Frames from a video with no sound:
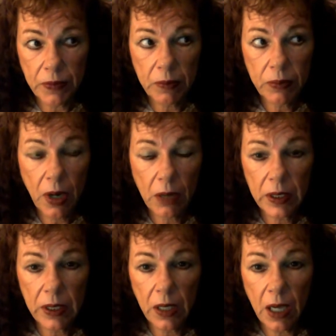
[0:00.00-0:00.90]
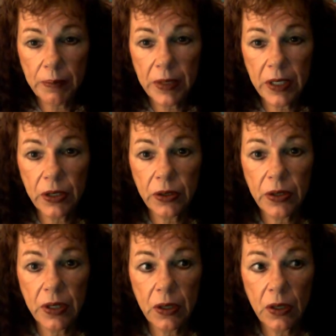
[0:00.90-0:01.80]
probably a lot bigger
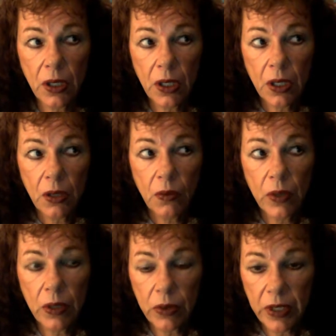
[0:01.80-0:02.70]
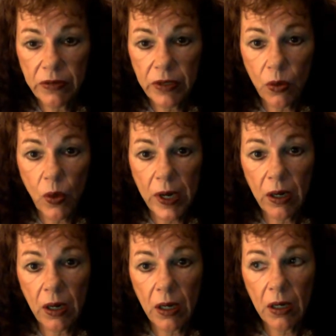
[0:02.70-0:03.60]
than we were even
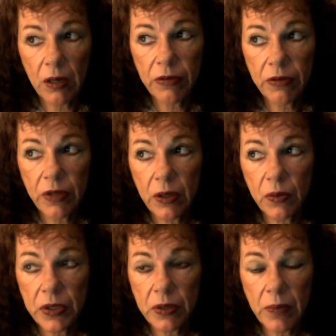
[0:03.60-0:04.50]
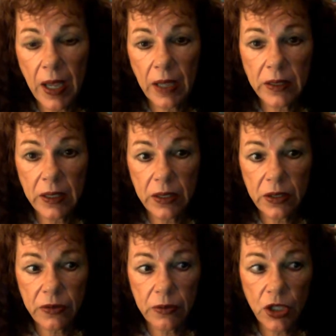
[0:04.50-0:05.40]
aware of that was impacting us
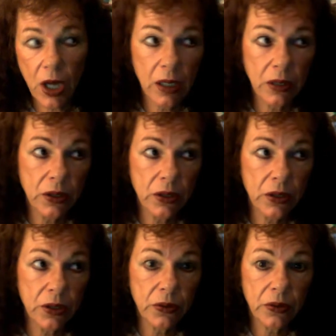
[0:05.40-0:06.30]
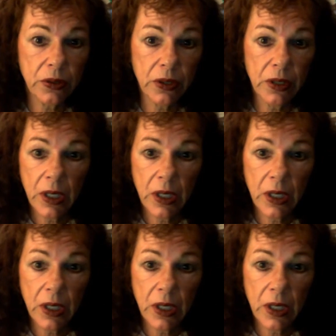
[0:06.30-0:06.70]
from childhood or